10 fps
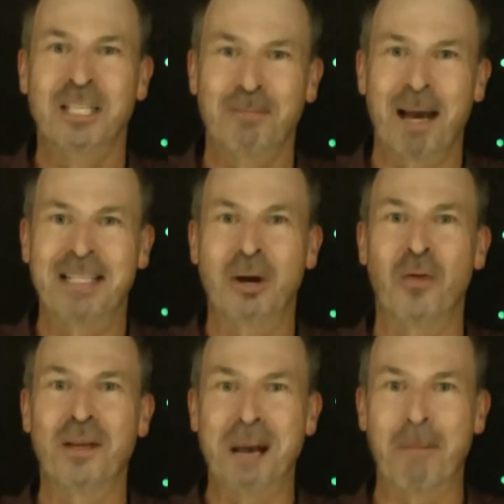space
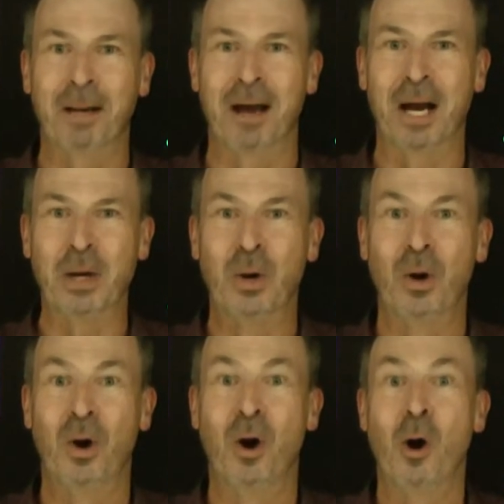on the number line.
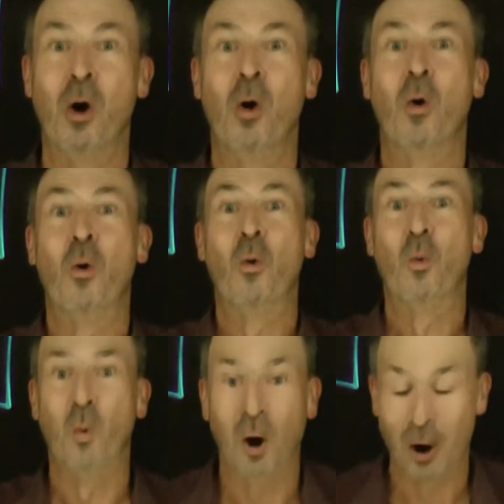
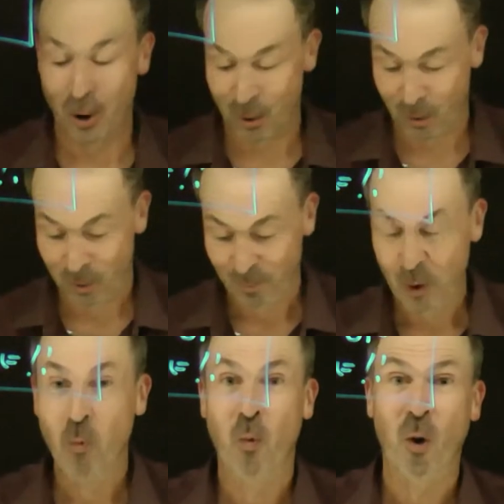Whoa.
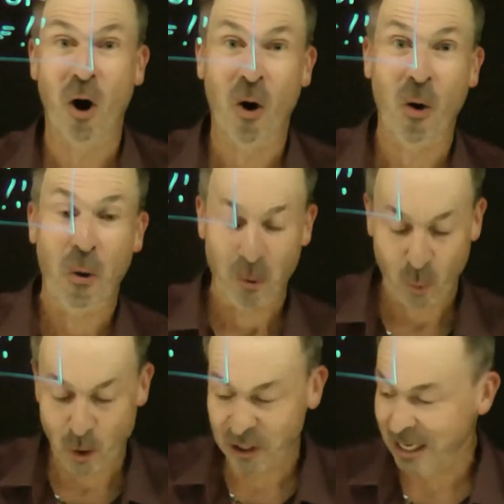Whoa.
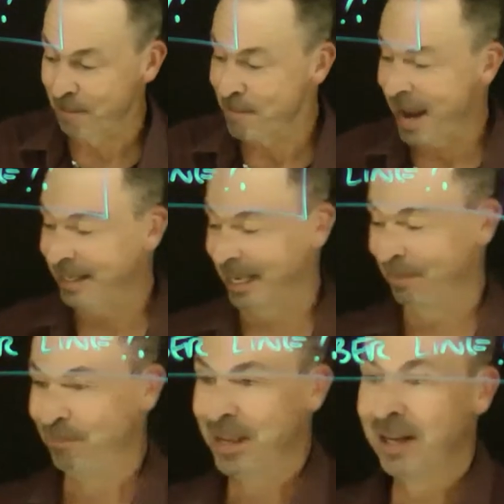Which is
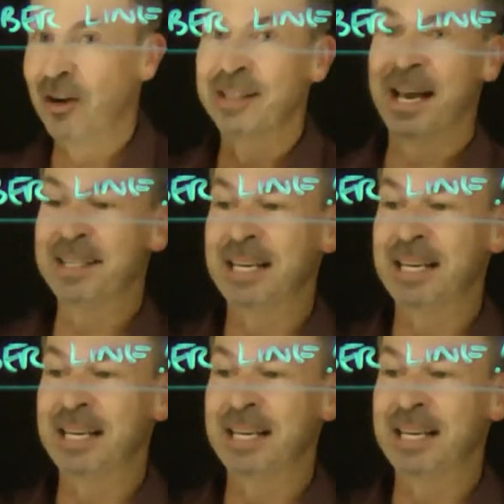amazing, because there's